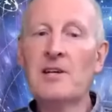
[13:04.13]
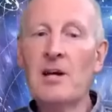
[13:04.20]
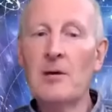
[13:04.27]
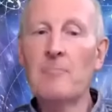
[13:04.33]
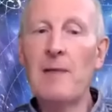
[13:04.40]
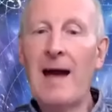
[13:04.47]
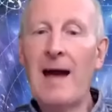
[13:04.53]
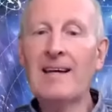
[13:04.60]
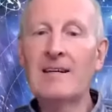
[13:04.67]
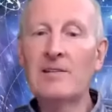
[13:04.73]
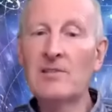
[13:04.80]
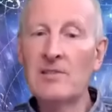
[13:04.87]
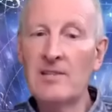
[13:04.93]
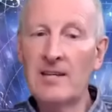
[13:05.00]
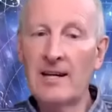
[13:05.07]
go back
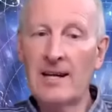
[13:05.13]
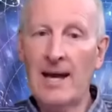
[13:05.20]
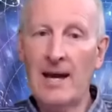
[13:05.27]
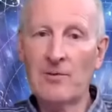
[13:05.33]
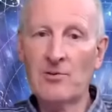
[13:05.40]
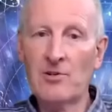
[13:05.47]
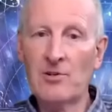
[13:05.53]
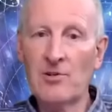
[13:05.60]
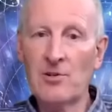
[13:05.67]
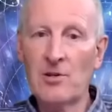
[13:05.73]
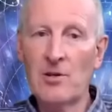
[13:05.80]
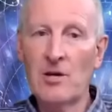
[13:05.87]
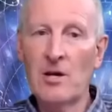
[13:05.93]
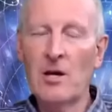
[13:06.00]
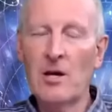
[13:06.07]
into the encounters.
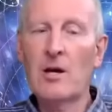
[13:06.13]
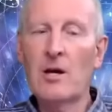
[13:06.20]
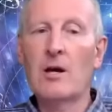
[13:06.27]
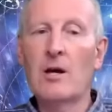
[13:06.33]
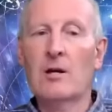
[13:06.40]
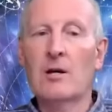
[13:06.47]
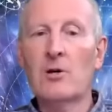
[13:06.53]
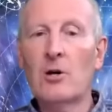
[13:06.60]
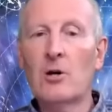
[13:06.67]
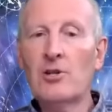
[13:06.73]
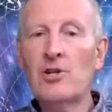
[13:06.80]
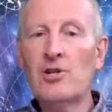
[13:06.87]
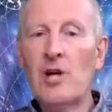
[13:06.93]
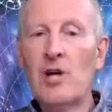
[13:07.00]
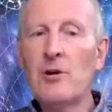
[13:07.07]
God
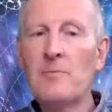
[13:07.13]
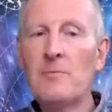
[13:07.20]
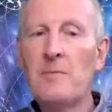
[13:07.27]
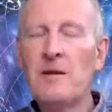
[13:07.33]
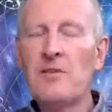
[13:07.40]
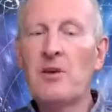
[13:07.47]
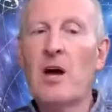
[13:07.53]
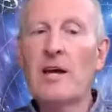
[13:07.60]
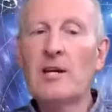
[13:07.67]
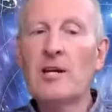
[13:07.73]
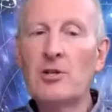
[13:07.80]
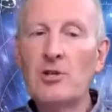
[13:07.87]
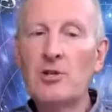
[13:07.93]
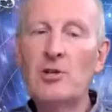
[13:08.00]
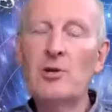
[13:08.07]
showed me that I
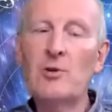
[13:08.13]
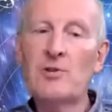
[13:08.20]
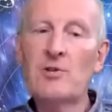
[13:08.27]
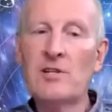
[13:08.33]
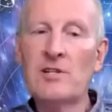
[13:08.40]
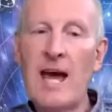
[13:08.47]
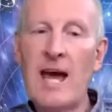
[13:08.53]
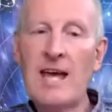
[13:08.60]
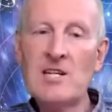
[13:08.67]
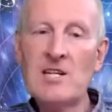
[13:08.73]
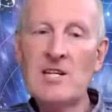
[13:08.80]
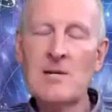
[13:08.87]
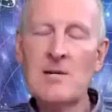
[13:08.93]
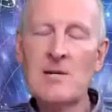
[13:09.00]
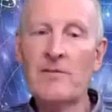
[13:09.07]
could use the
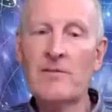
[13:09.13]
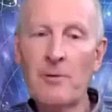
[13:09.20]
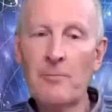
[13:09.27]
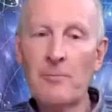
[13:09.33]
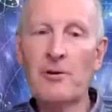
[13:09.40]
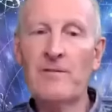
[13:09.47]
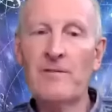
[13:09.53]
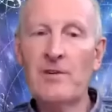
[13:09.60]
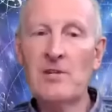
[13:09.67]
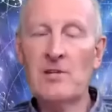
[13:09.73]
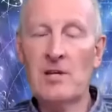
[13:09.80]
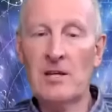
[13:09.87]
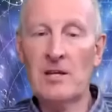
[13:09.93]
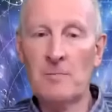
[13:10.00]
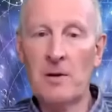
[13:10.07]
testimony of the previous
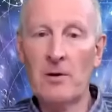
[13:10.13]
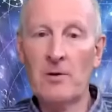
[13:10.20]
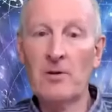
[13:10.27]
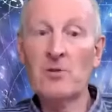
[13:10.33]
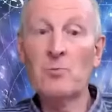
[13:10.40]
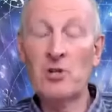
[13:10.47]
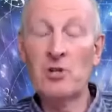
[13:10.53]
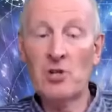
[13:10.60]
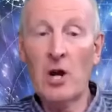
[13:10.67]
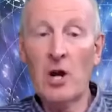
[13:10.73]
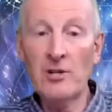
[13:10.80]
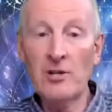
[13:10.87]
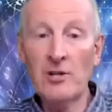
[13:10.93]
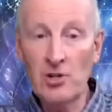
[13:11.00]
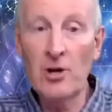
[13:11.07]
experience, which
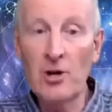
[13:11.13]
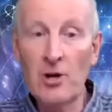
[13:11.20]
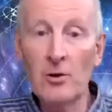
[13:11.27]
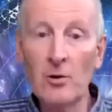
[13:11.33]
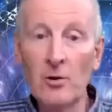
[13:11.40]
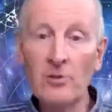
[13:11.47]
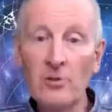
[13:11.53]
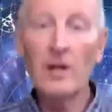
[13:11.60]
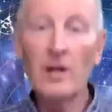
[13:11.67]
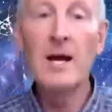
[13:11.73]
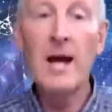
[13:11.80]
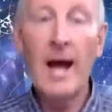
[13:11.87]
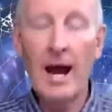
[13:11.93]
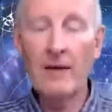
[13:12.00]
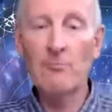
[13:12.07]
I journaled
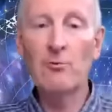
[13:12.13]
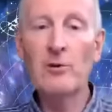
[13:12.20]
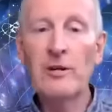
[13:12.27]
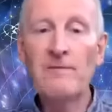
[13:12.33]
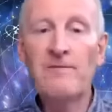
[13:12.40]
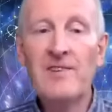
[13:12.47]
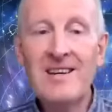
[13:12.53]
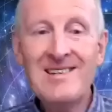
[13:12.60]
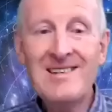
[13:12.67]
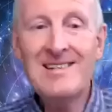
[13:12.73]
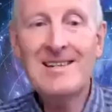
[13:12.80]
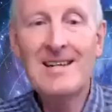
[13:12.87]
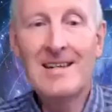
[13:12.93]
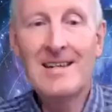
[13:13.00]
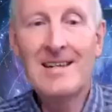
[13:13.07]
and
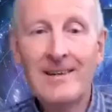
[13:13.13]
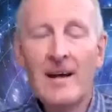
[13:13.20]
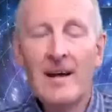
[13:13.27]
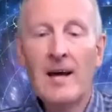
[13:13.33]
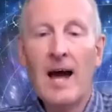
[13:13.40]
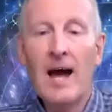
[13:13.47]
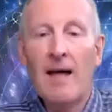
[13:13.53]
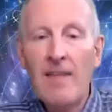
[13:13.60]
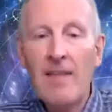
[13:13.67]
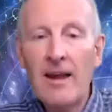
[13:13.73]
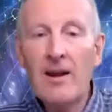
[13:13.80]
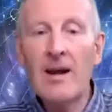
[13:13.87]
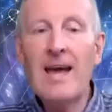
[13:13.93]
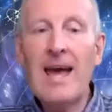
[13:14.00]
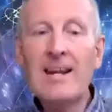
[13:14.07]
revisited, and
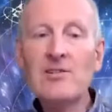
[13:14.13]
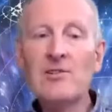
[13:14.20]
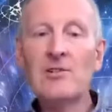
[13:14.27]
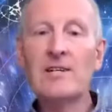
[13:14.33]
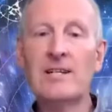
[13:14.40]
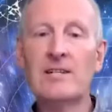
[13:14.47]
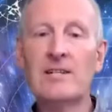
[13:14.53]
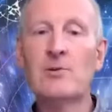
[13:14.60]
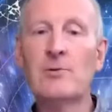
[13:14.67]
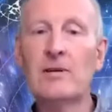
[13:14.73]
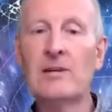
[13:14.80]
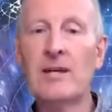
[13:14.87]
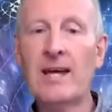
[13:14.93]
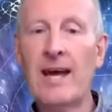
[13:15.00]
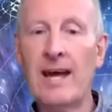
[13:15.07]
then I entered into
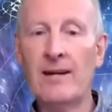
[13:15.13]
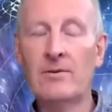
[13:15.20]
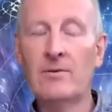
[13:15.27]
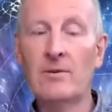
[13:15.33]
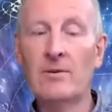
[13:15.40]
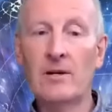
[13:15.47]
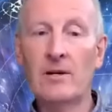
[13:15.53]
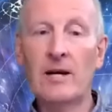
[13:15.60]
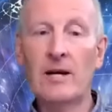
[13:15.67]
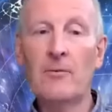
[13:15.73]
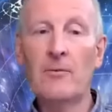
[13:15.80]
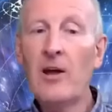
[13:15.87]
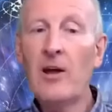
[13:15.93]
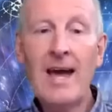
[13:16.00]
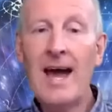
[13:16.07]
it again. And
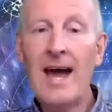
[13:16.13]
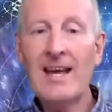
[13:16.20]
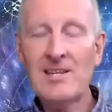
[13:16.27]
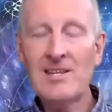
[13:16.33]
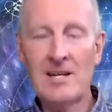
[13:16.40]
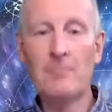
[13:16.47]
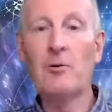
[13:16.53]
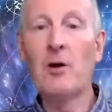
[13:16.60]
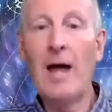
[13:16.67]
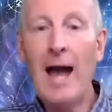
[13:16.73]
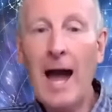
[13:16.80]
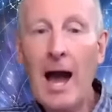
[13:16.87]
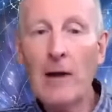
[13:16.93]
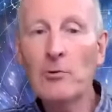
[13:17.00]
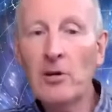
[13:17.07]
when I asked him, Well,
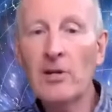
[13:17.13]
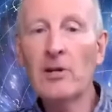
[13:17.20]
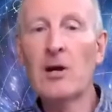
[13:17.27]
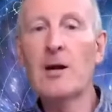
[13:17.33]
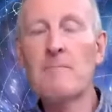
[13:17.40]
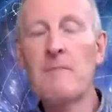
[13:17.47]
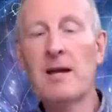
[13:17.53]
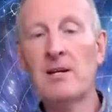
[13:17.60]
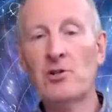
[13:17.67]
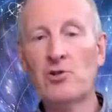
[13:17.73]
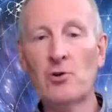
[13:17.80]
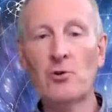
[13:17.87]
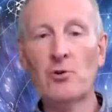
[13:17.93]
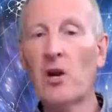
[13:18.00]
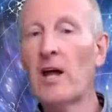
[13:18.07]
how can I make
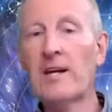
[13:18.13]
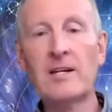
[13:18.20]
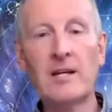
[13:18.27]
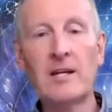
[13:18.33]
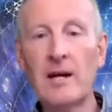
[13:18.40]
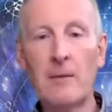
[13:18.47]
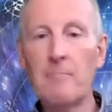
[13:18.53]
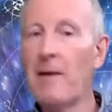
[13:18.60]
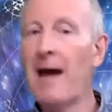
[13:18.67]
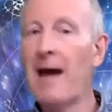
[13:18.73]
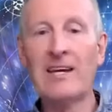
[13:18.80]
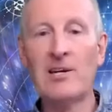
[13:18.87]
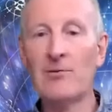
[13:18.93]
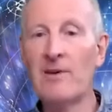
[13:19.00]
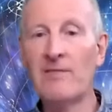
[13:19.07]
sure that I can come
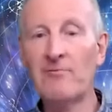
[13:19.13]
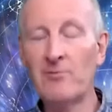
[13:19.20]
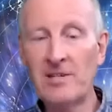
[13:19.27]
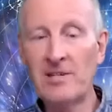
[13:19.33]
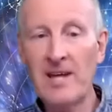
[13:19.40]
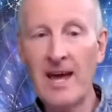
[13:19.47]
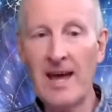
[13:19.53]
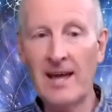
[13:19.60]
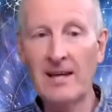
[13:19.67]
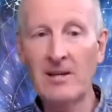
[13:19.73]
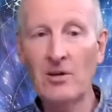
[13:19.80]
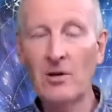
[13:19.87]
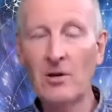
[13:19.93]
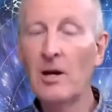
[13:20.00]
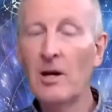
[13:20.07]
back here every
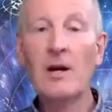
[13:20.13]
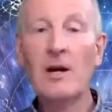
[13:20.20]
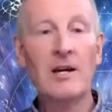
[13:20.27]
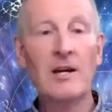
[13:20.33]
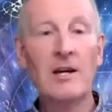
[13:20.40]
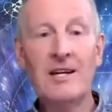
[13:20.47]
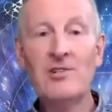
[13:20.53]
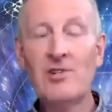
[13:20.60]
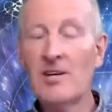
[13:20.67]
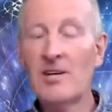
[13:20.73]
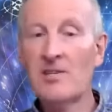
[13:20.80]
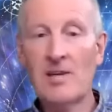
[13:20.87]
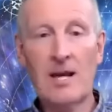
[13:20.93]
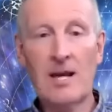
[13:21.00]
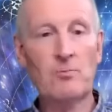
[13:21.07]
day? He
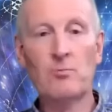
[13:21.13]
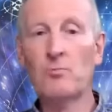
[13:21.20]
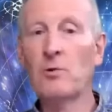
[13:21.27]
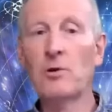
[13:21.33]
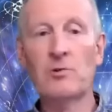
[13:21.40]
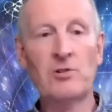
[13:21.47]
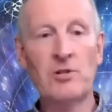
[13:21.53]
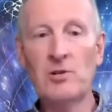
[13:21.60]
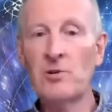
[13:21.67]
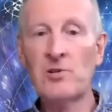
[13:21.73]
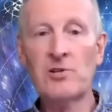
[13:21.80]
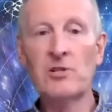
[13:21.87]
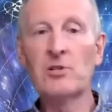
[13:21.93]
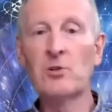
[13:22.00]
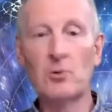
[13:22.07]
just said, Well,
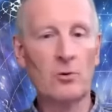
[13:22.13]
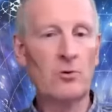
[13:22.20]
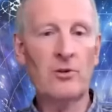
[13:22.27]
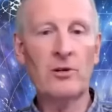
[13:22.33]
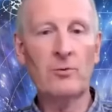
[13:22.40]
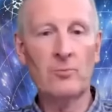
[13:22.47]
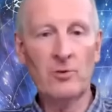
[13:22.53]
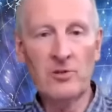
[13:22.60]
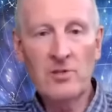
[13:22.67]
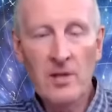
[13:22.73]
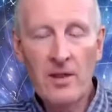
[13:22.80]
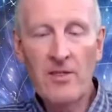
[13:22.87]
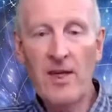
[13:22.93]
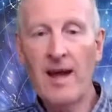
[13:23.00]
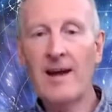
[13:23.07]
use the door that was
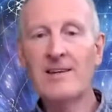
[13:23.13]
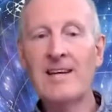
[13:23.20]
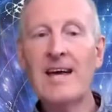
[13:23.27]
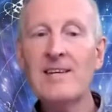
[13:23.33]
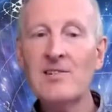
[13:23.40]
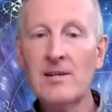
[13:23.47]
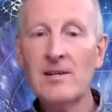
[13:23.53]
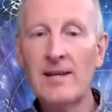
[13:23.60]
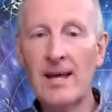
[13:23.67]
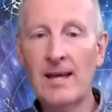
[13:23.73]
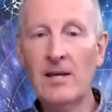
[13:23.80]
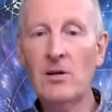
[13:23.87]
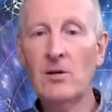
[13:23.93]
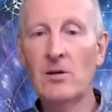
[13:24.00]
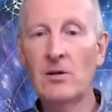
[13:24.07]
there
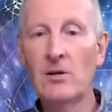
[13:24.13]
yesterday,